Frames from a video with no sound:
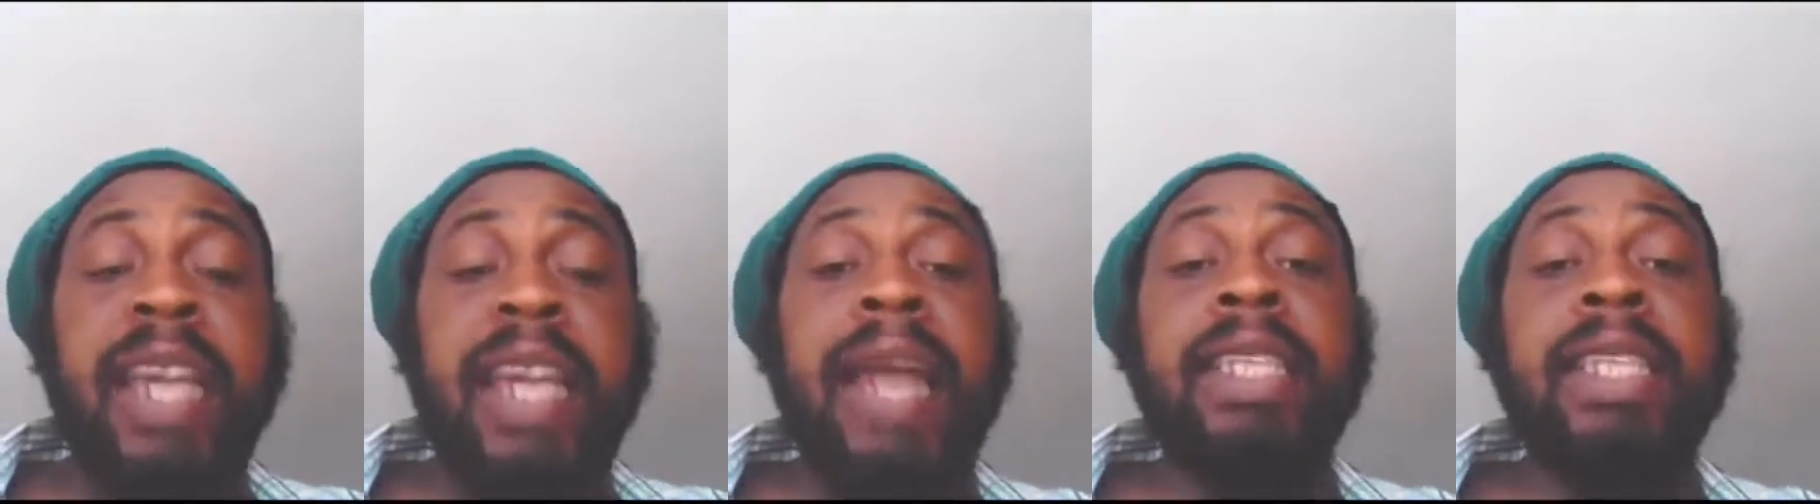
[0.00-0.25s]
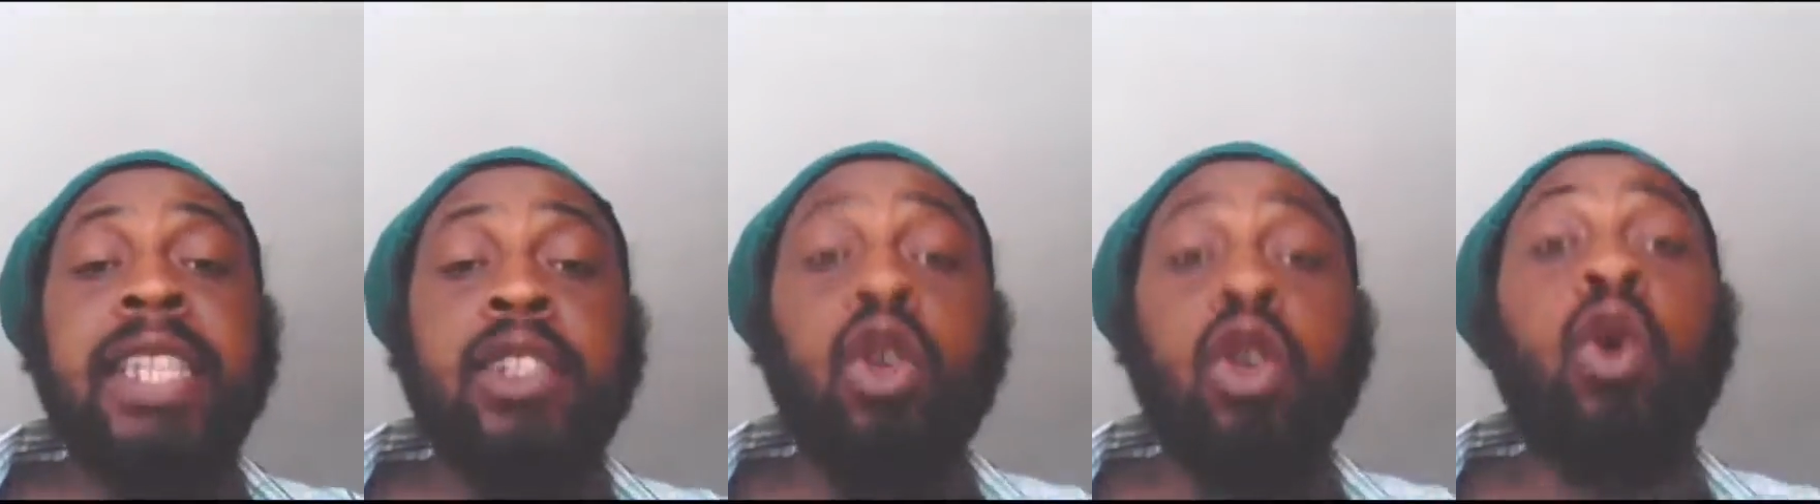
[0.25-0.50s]

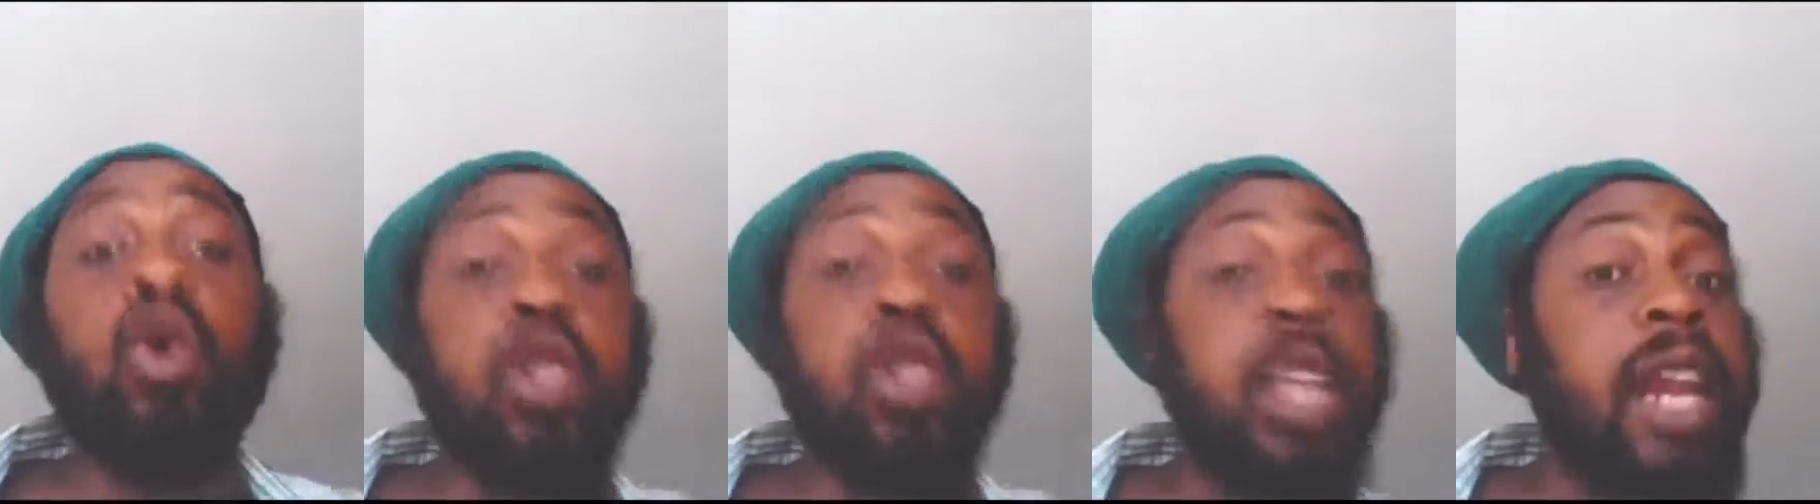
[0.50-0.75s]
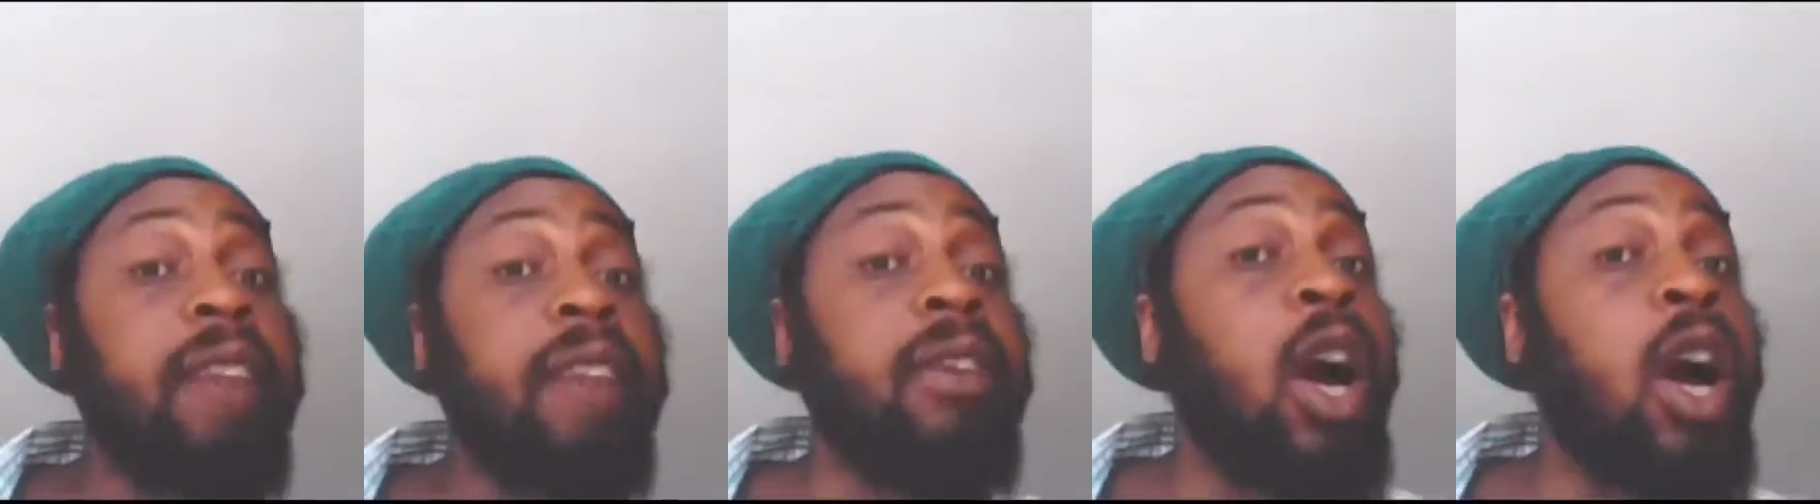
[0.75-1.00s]
scientists or
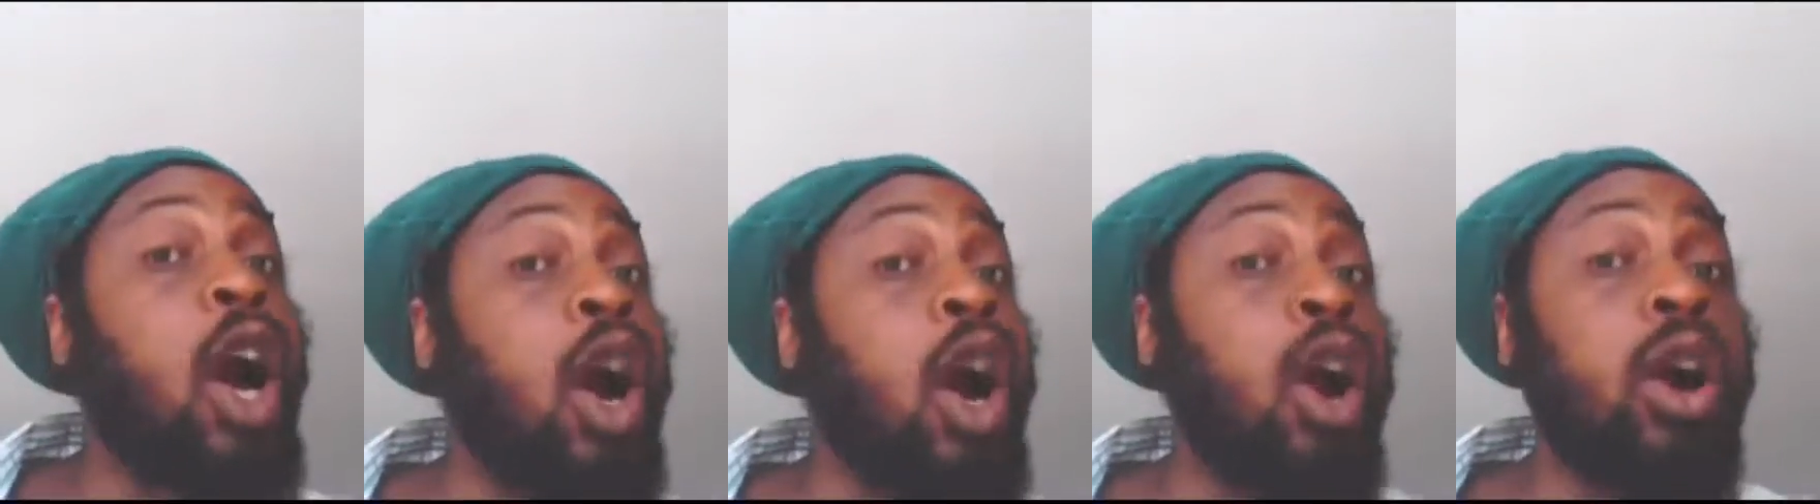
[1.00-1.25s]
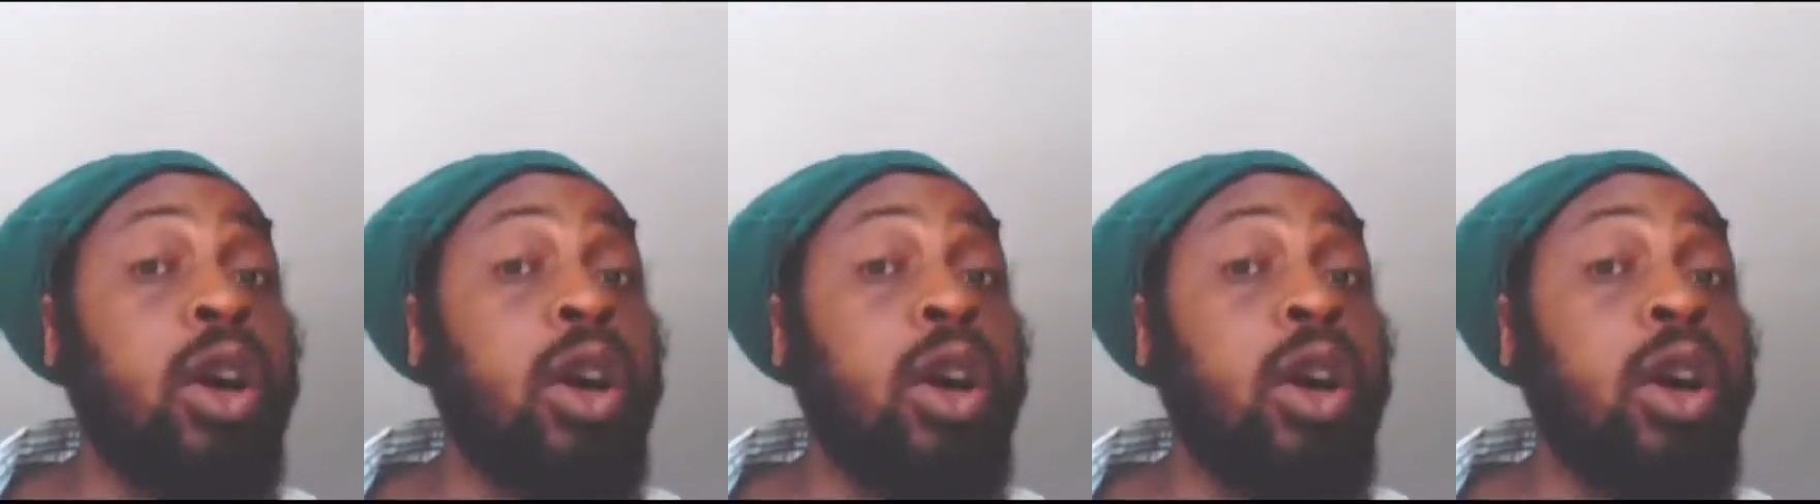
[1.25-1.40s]
whosoever